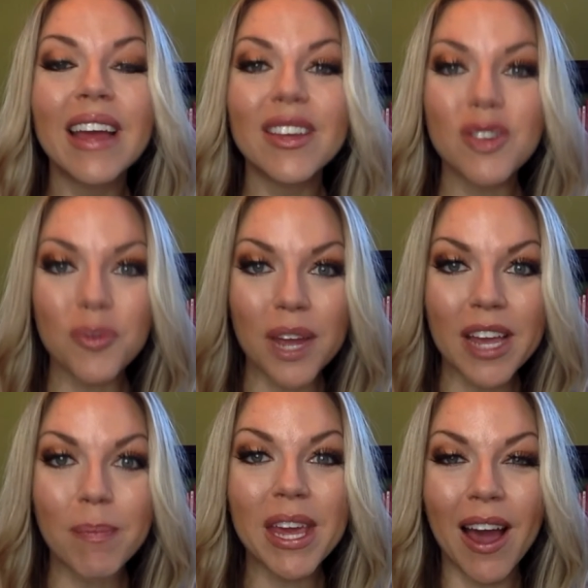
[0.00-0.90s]

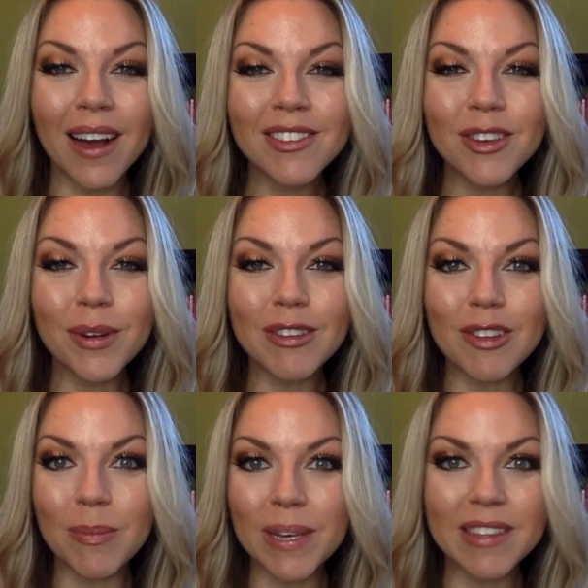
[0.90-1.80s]
shrink because you are
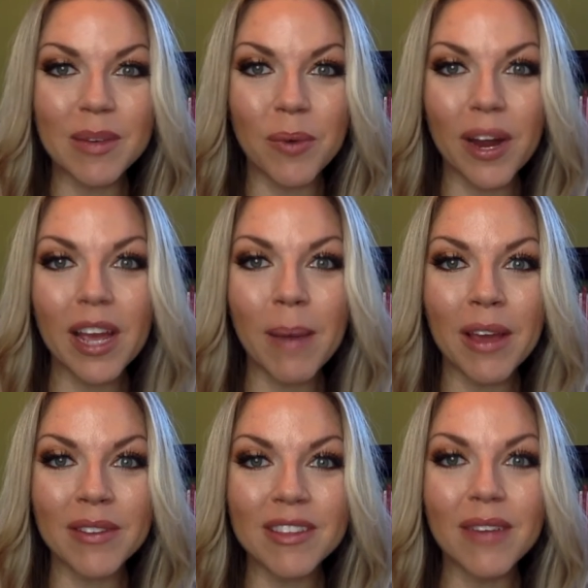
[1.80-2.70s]
too busy worrying about
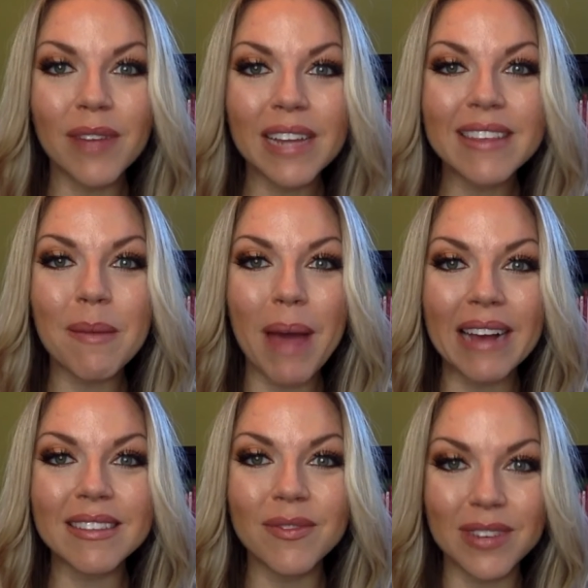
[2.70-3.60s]
yourself, it is a
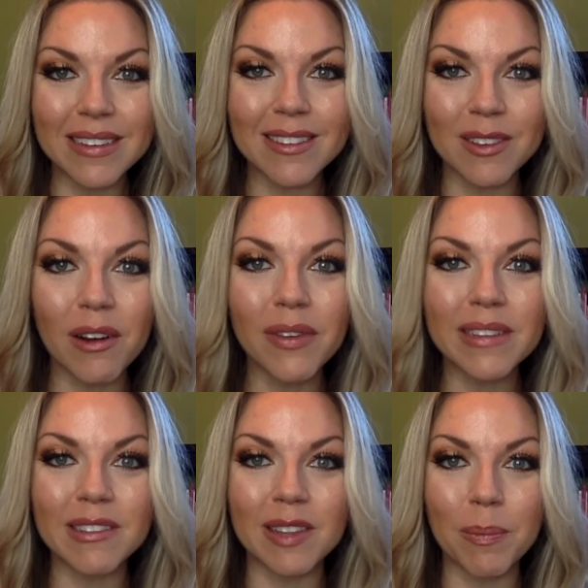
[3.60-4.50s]
massive
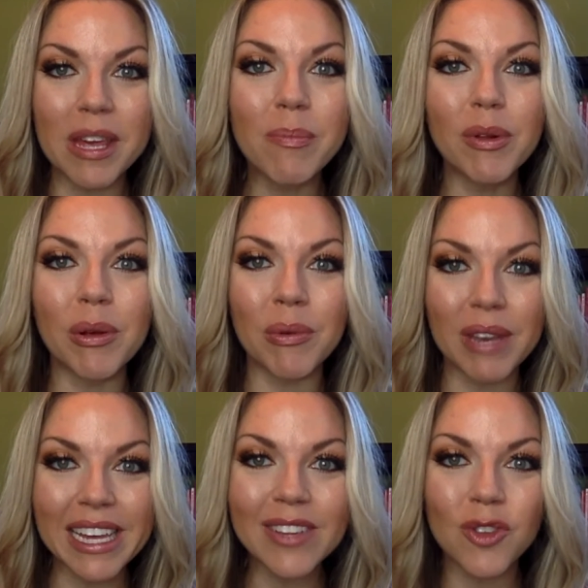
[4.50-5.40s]
disservice to the people who
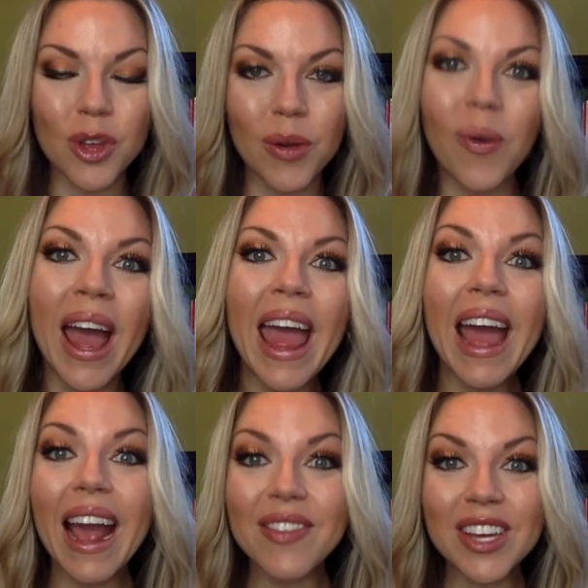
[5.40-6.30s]
need you,
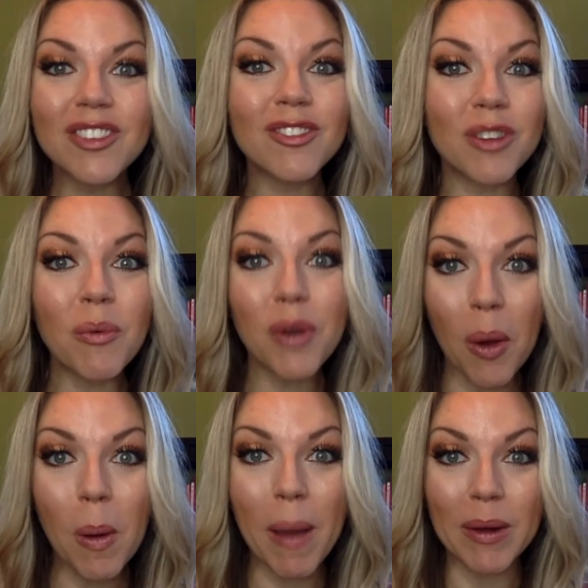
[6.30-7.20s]
and they just don't
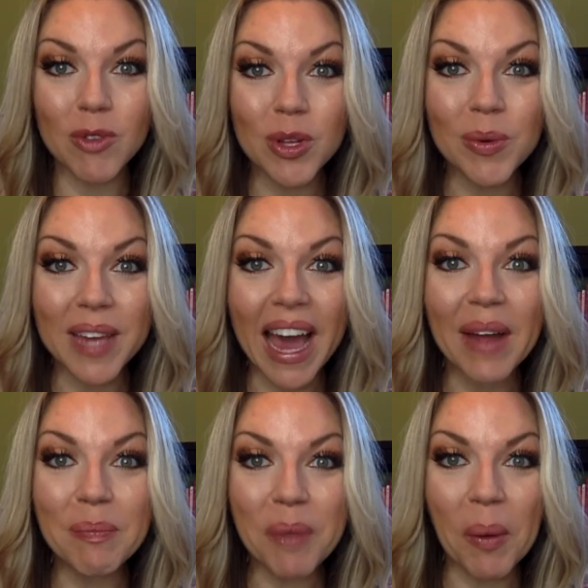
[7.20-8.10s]
know about you yet.
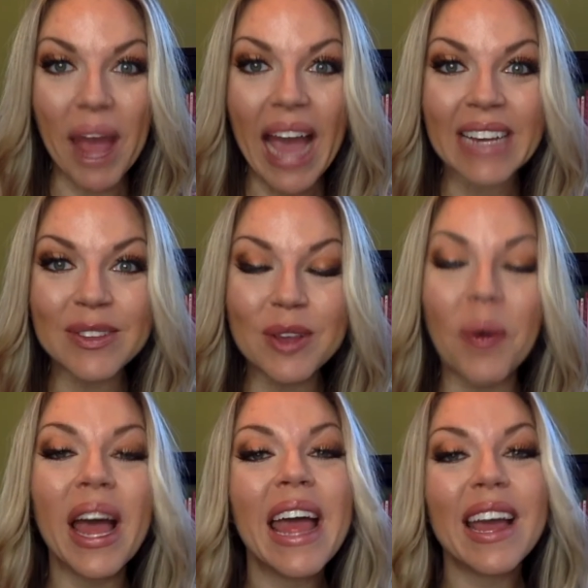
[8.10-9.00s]
Okay,
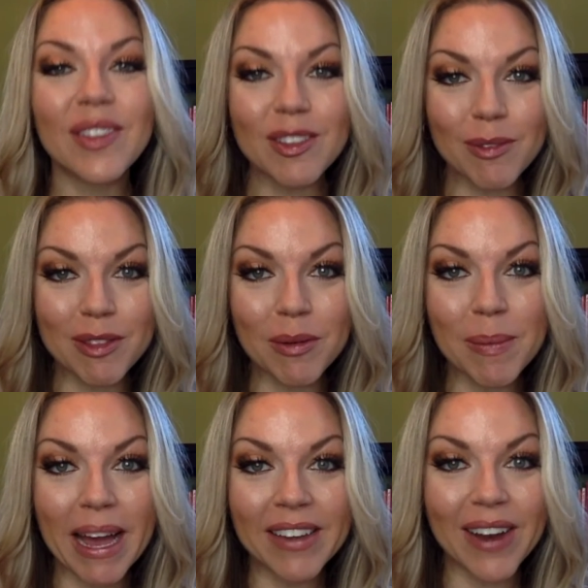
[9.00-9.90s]
so this was the
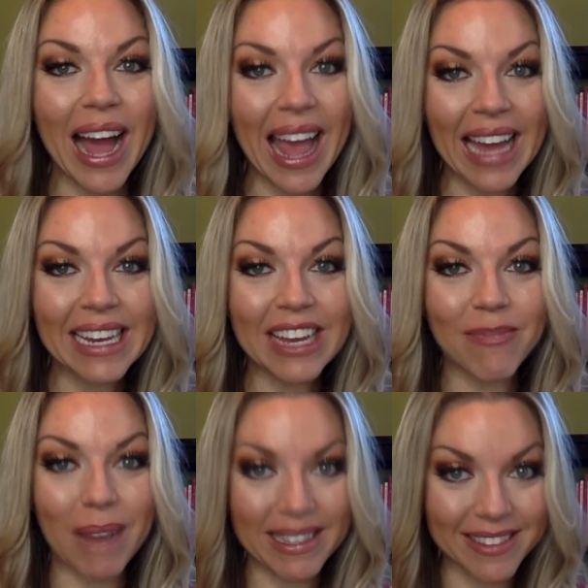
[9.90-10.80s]
reminder I had to
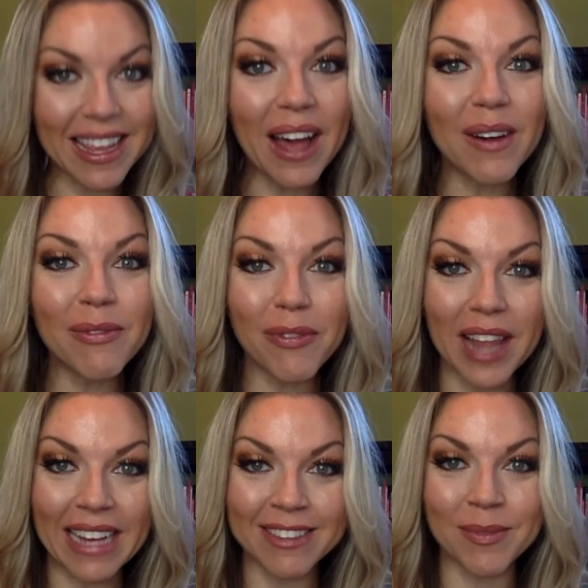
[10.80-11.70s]
give myself
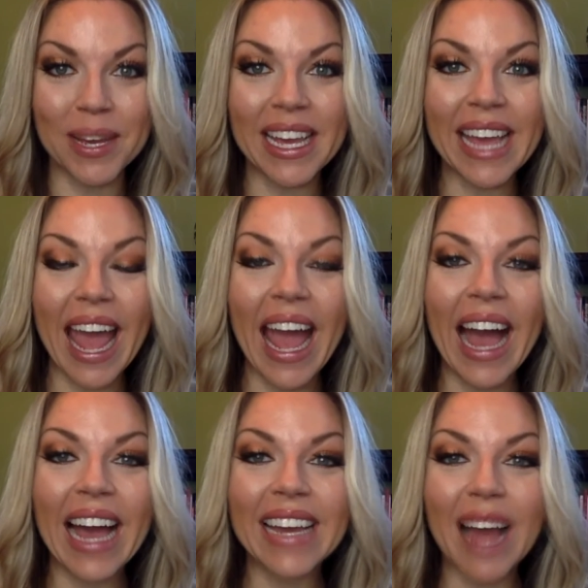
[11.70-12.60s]
last week,
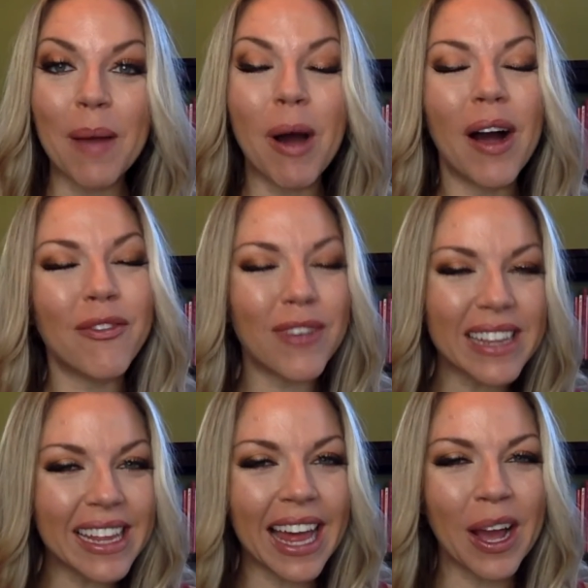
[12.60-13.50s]
and I'm
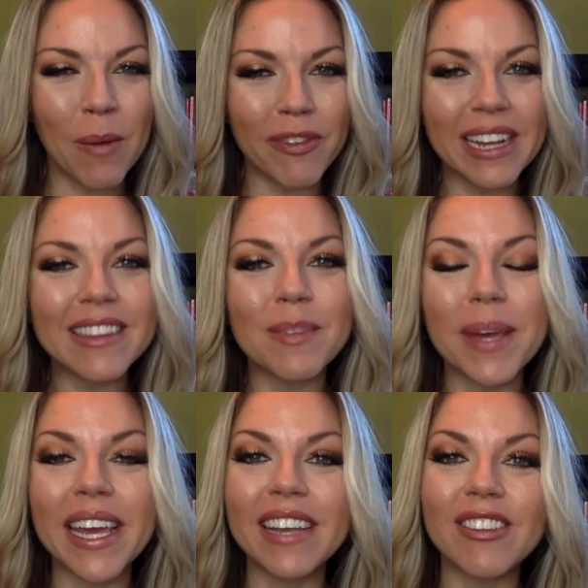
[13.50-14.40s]
feeling like hopefully it's
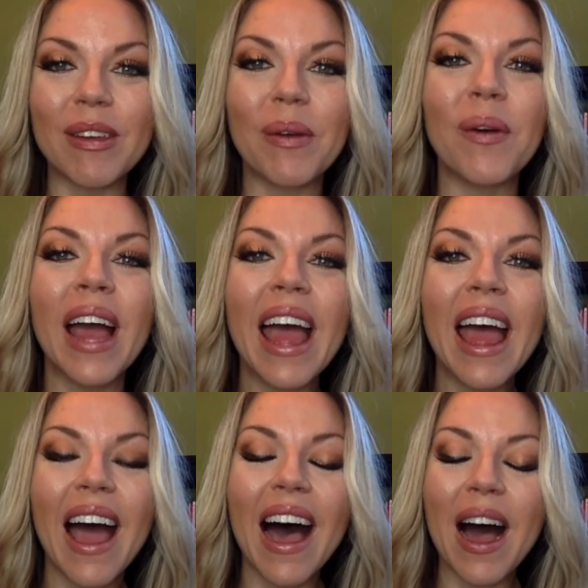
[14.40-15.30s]
speaking to
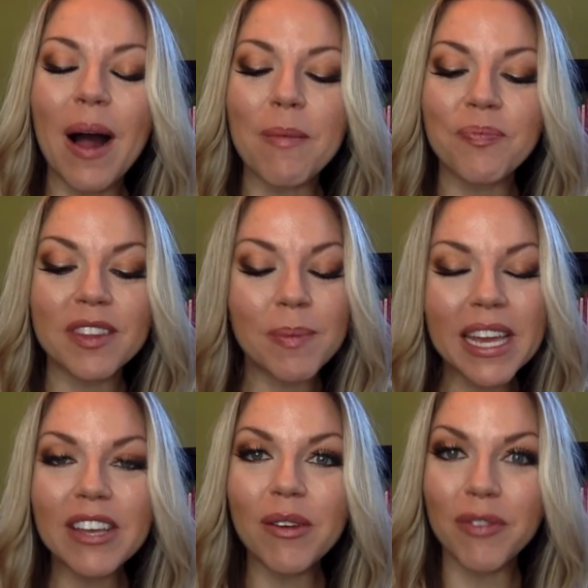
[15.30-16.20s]
um,
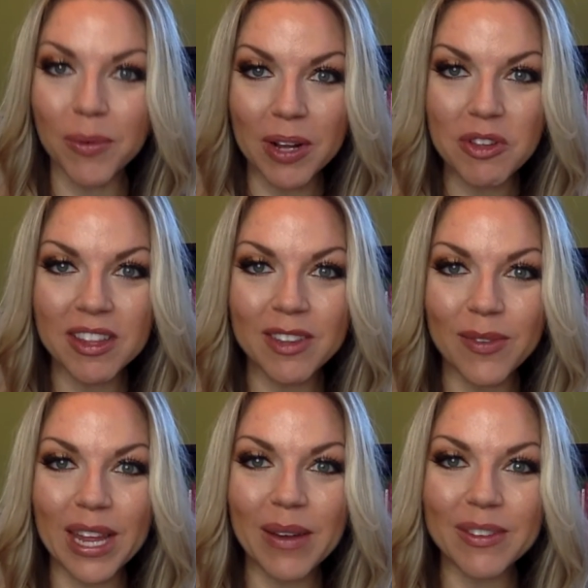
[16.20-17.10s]
speaking to you if you're watching this
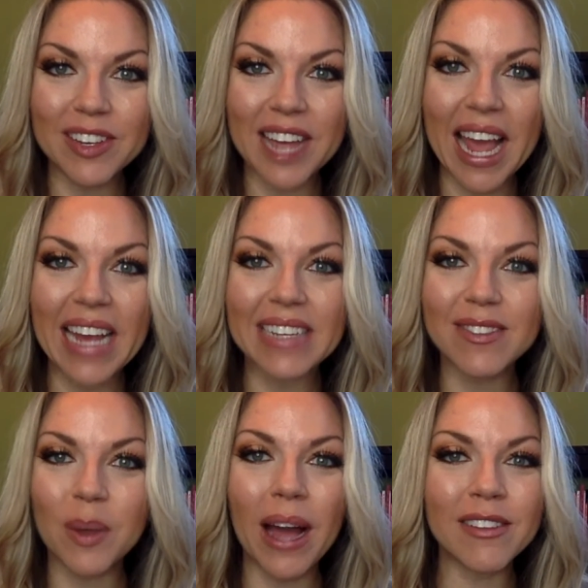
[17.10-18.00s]
video today.
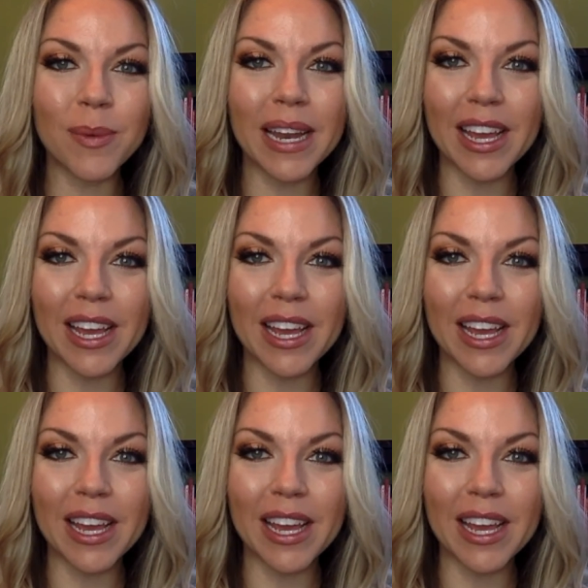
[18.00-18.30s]
So I just want